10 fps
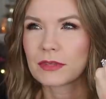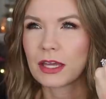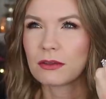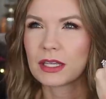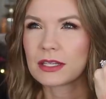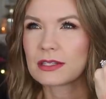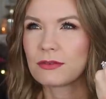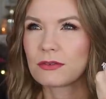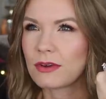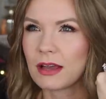I don't think it's
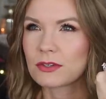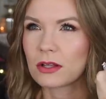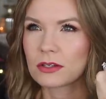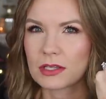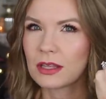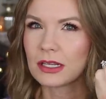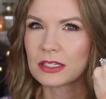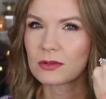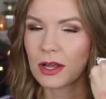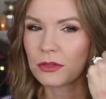even $5. I think
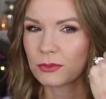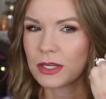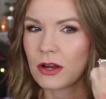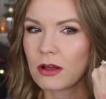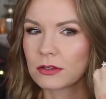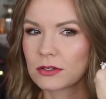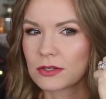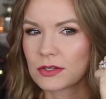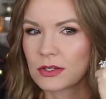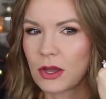it's around
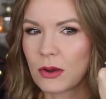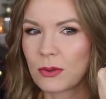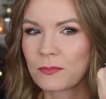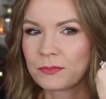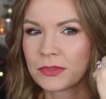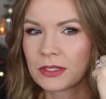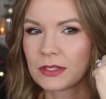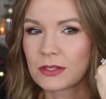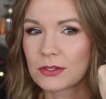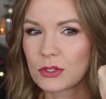$3. So,
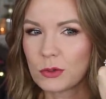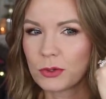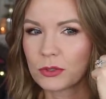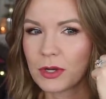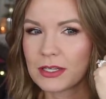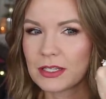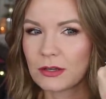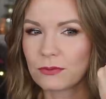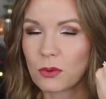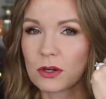super crazy
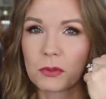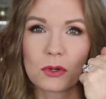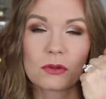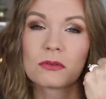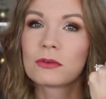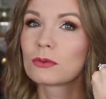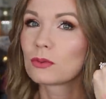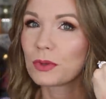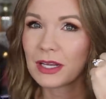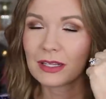affordable,
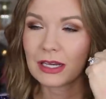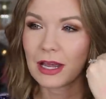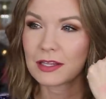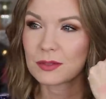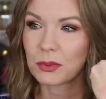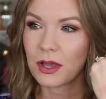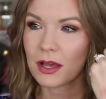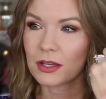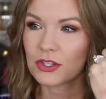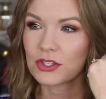really nice
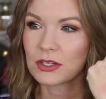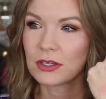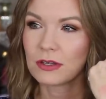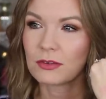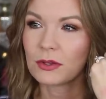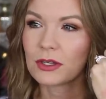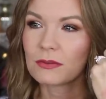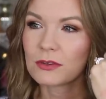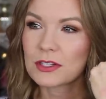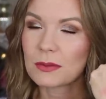blush. If you're
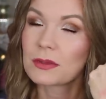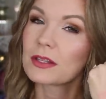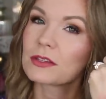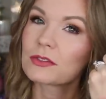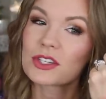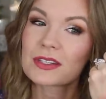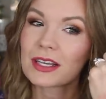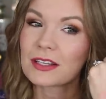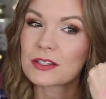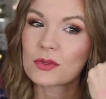looking for something just
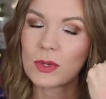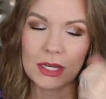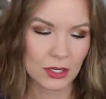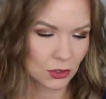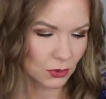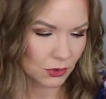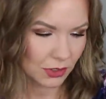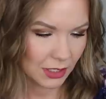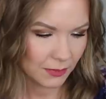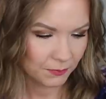like sweet and
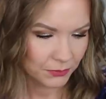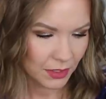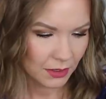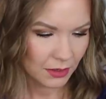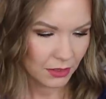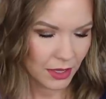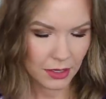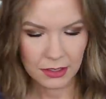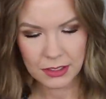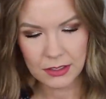girly,
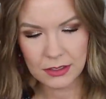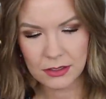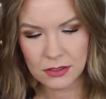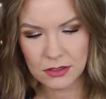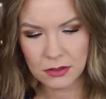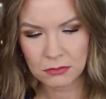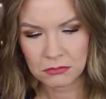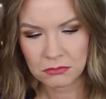that is